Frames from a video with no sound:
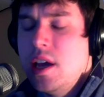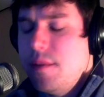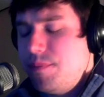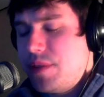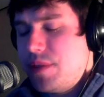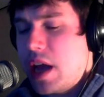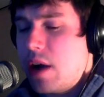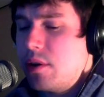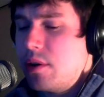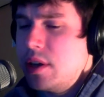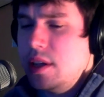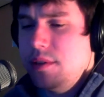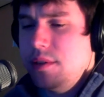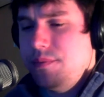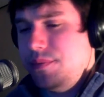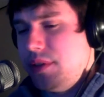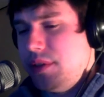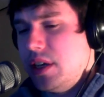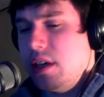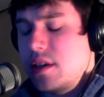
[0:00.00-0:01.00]
Now,
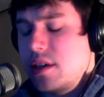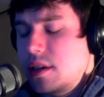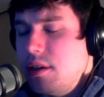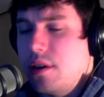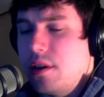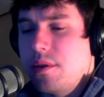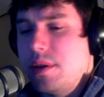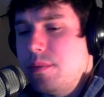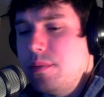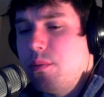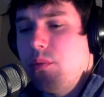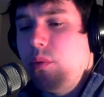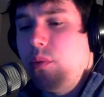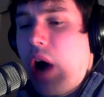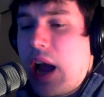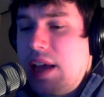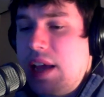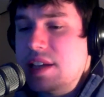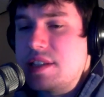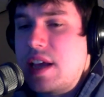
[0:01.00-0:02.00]
eh, you know
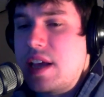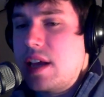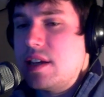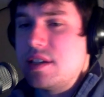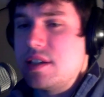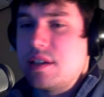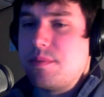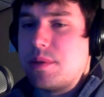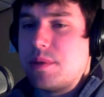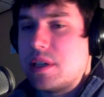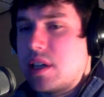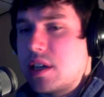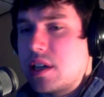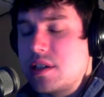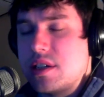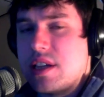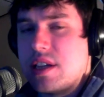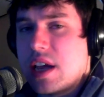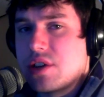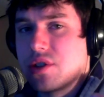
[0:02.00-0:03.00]
why is that is it because
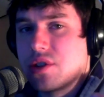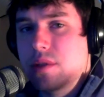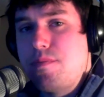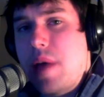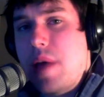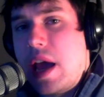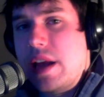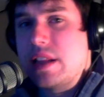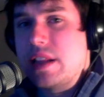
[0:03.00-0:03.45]
he's actually bad